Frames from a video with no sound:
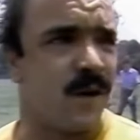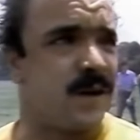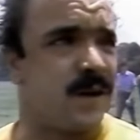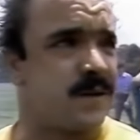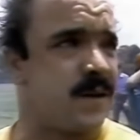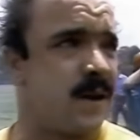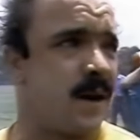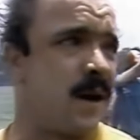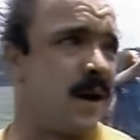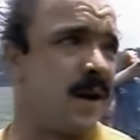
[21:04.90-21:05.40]
foot and
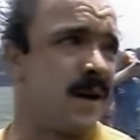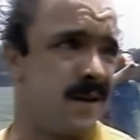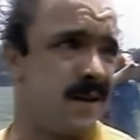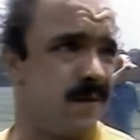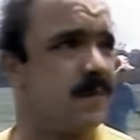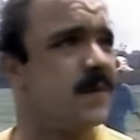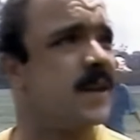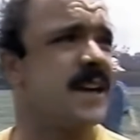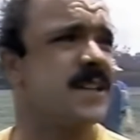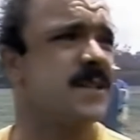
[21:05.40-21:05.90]
it uh,
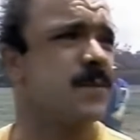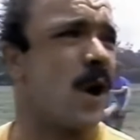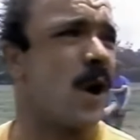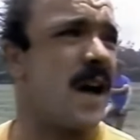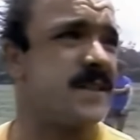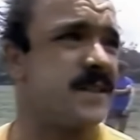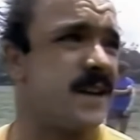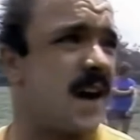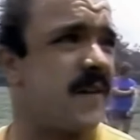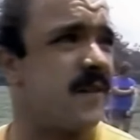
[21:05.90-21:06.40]
kicked some
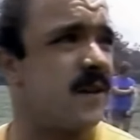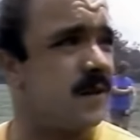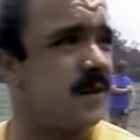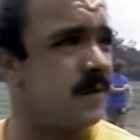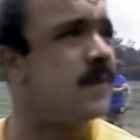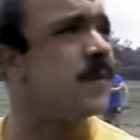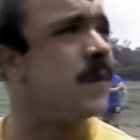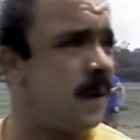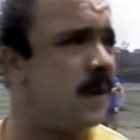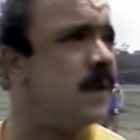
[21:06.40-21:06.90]
rods out of it,
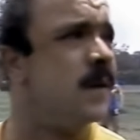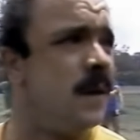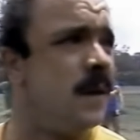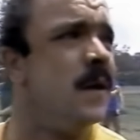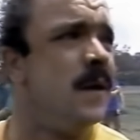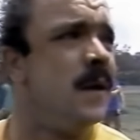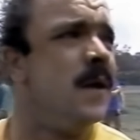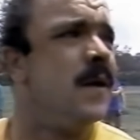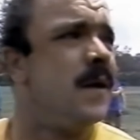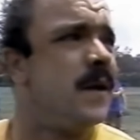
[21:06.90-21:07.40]
and
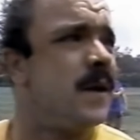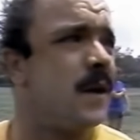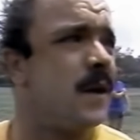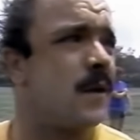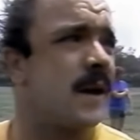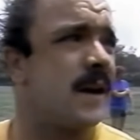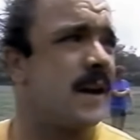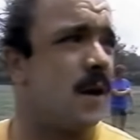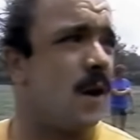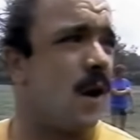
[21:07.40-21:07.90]
you know,
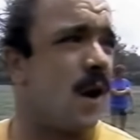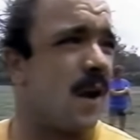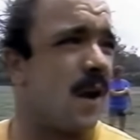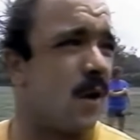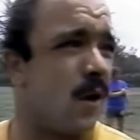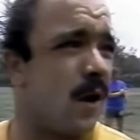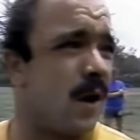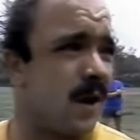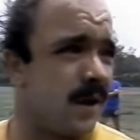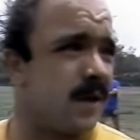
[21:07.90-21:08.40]
getting all that
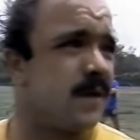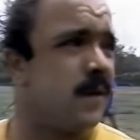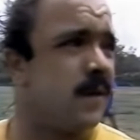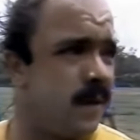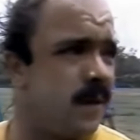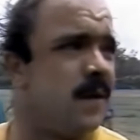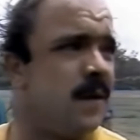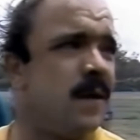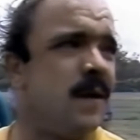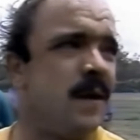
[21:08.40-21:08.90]
oil and
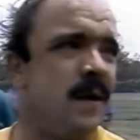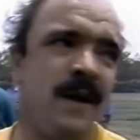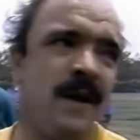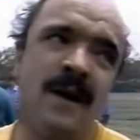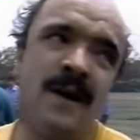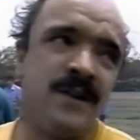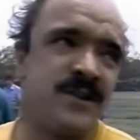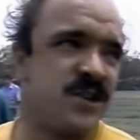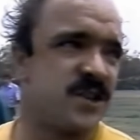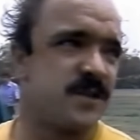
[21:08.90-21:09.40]

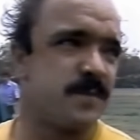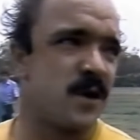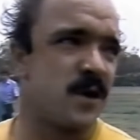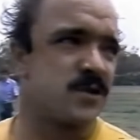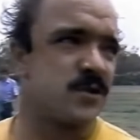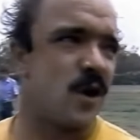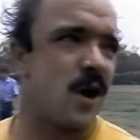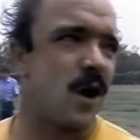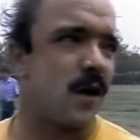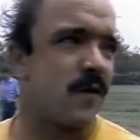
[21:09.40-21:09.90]
she
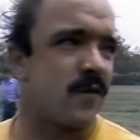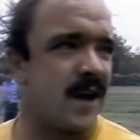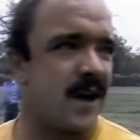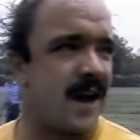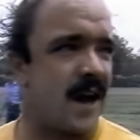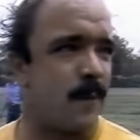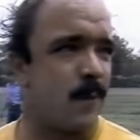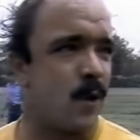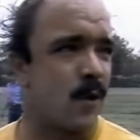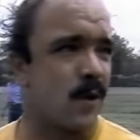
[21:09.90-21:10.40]
smears oil over the
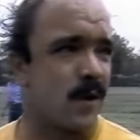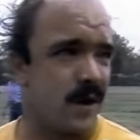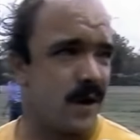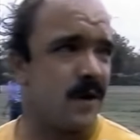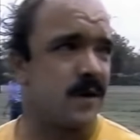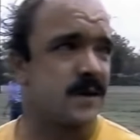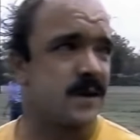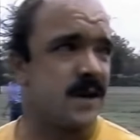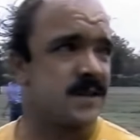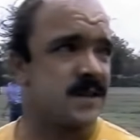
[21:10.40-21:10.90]
hot motor, you know,
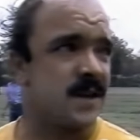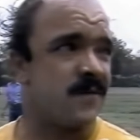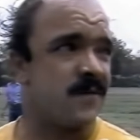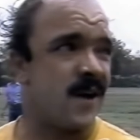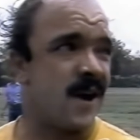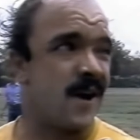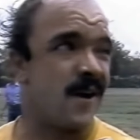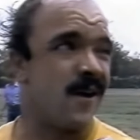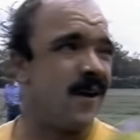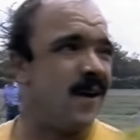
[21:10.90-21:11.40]
it gets on
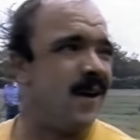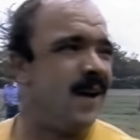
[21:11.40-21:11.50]
fire.